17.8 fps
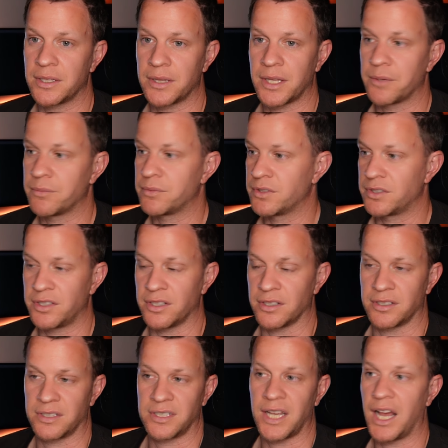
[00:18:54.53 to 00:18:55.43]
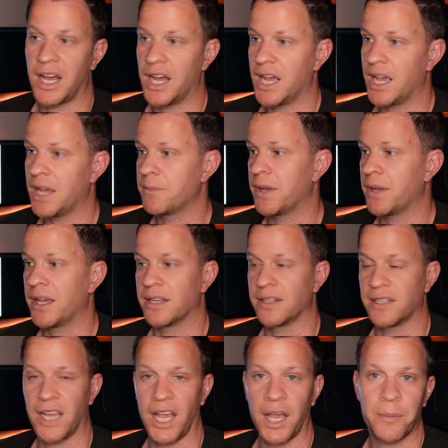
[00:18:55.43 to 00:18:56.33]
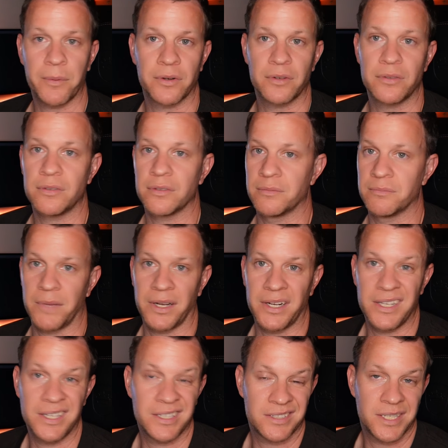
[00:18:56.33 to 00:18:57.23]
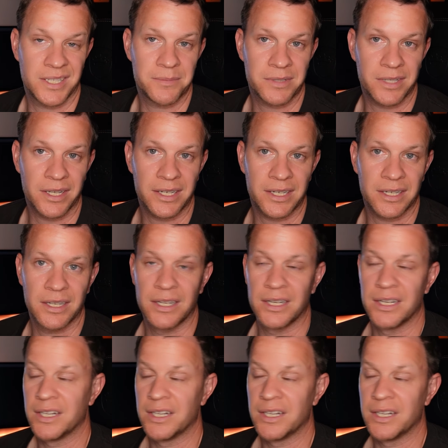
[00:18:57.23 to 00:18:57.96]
There was just time and capital and money, it seems like,